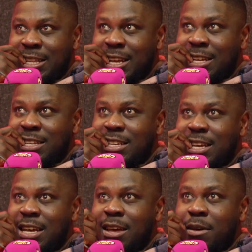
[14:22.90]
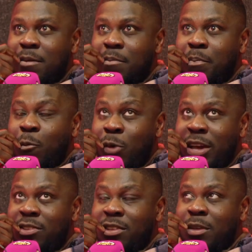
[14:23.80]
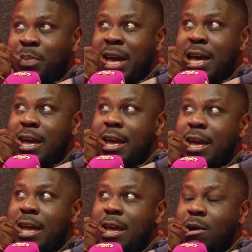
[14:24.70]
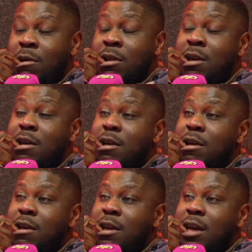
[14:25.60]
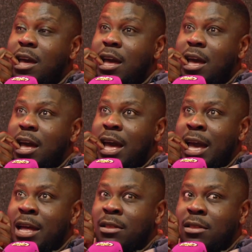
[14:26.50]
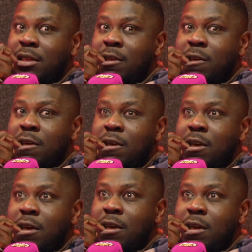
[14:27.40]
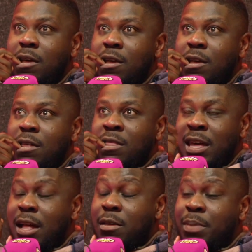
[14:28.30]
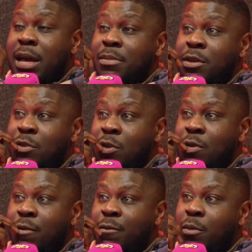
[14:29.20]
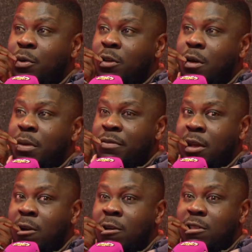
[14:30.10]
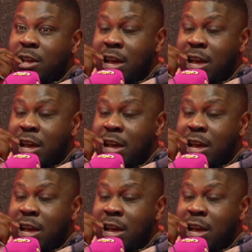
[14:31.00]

this wagered a bet on it. And they had to buy me a new football top if they lost.